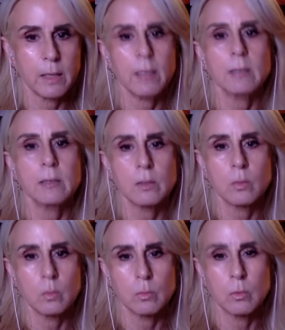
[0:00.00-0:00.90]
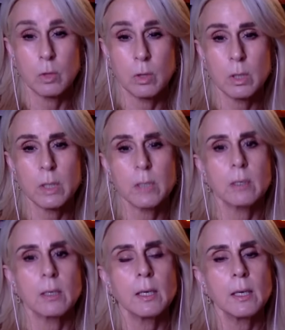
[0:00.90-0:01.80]
hate their work,
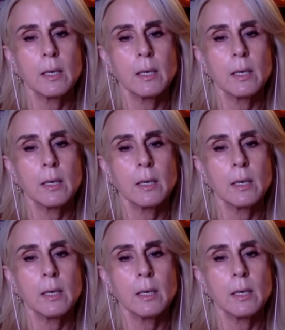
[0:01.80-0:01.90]
and